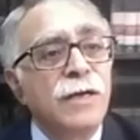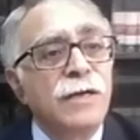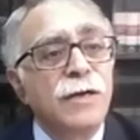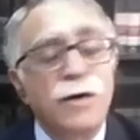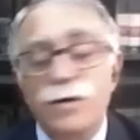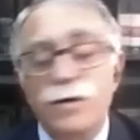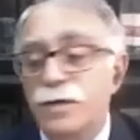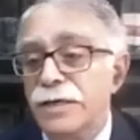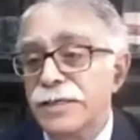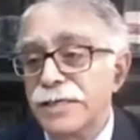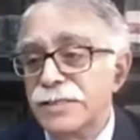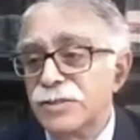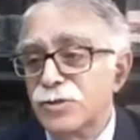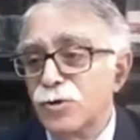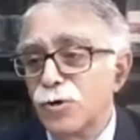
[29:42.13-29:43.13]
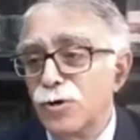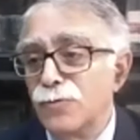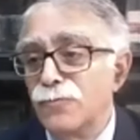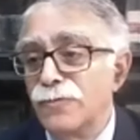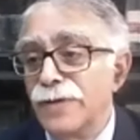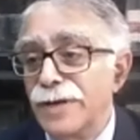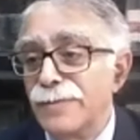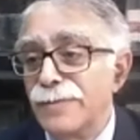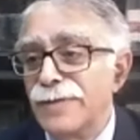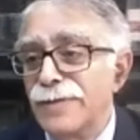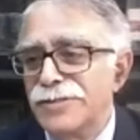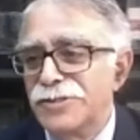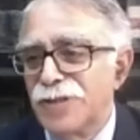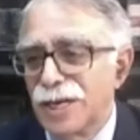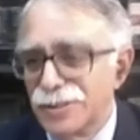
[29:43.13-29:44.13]
Now it has thrown very
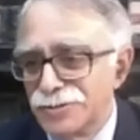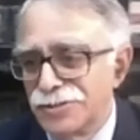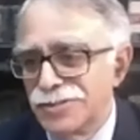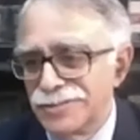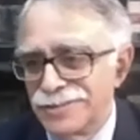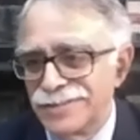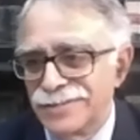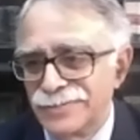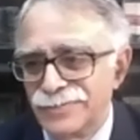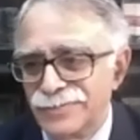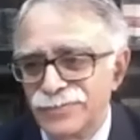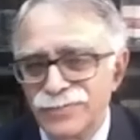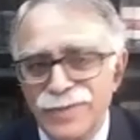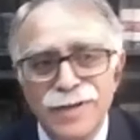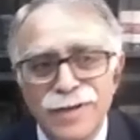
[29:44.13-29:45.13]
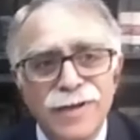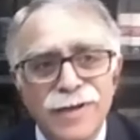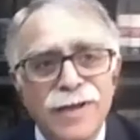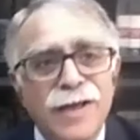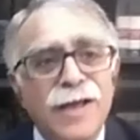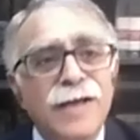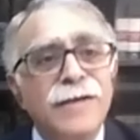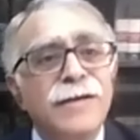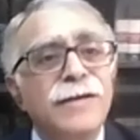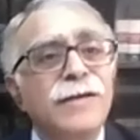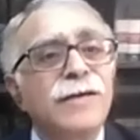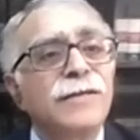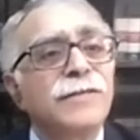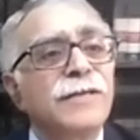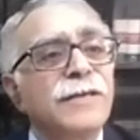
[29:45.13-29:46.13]
many challenges. And
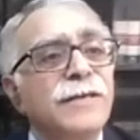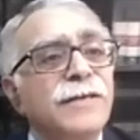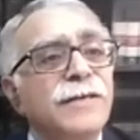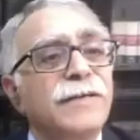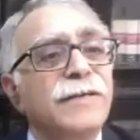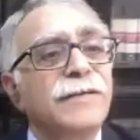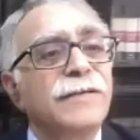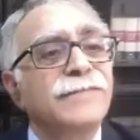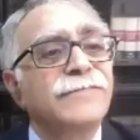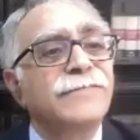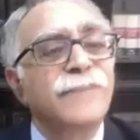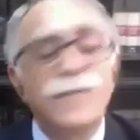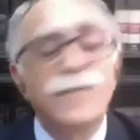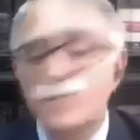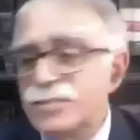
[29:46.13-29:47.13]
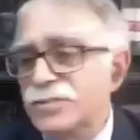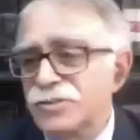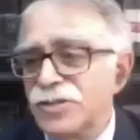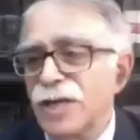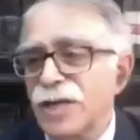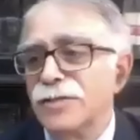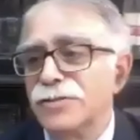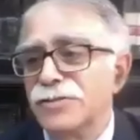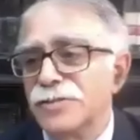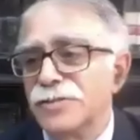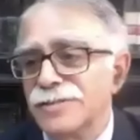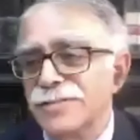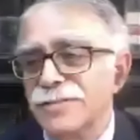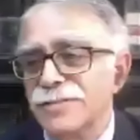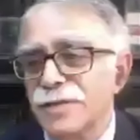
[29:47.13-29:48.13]
the first challenge
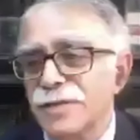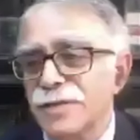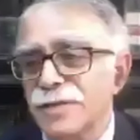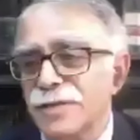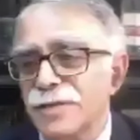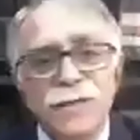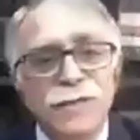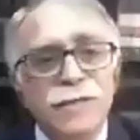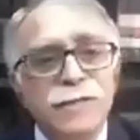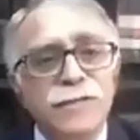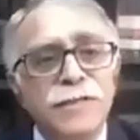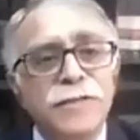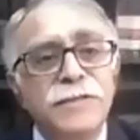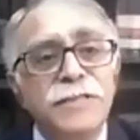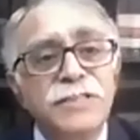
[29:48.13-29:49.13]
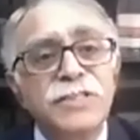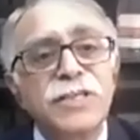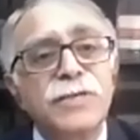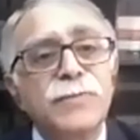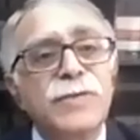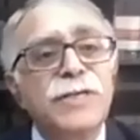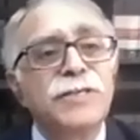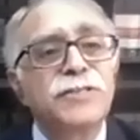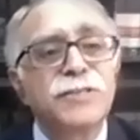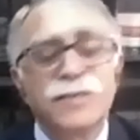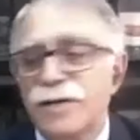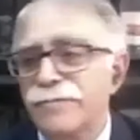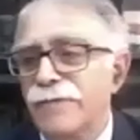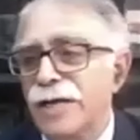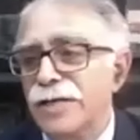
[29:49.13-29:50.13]
is the discrimination
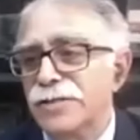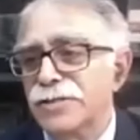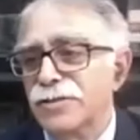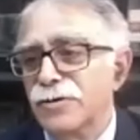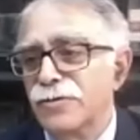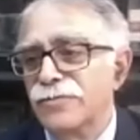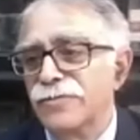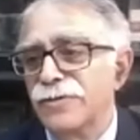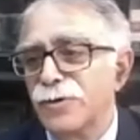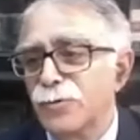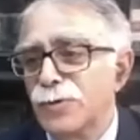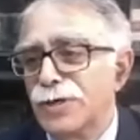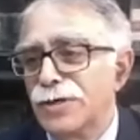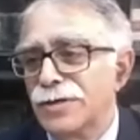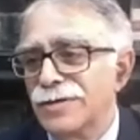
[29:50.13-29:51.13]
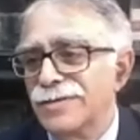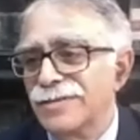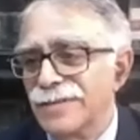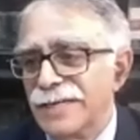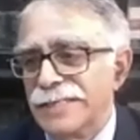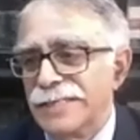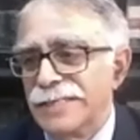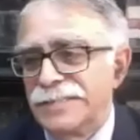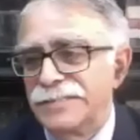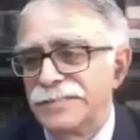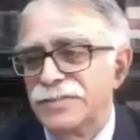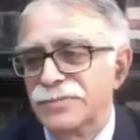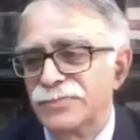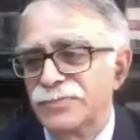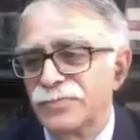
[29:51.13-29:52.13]
and violation of human
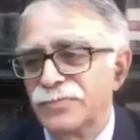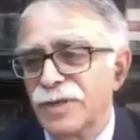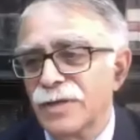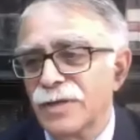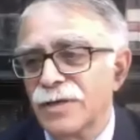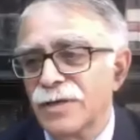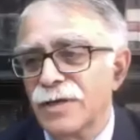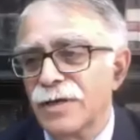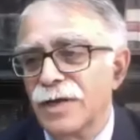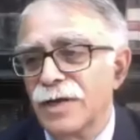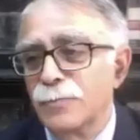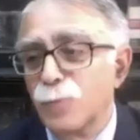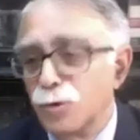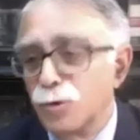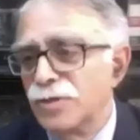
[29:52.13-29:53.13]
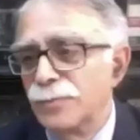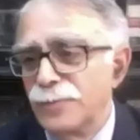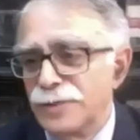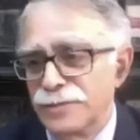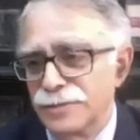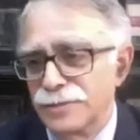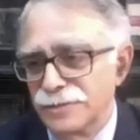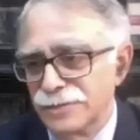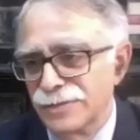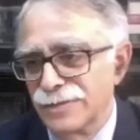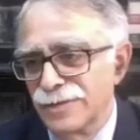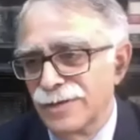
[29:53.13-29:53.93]
rights. at both the places